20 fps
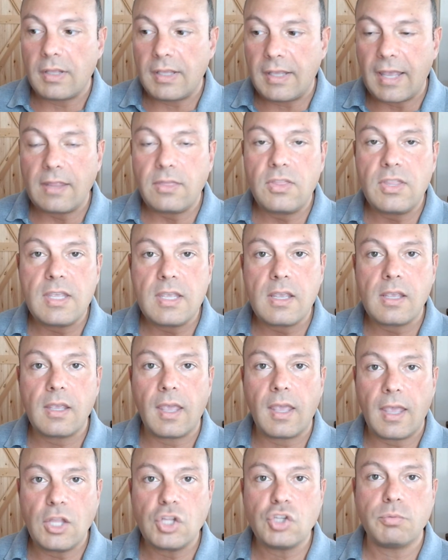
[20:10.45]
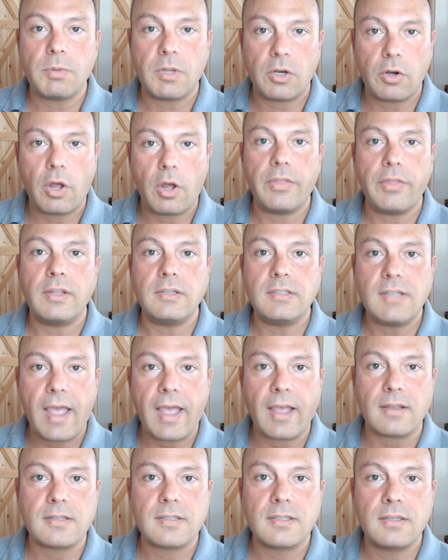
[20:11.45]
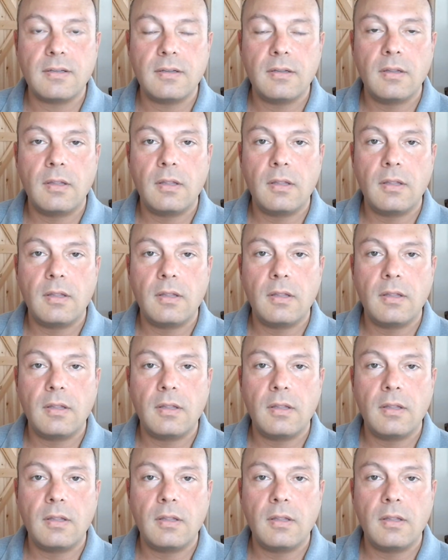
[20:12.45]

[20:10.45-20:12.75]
Get the engagement on the text.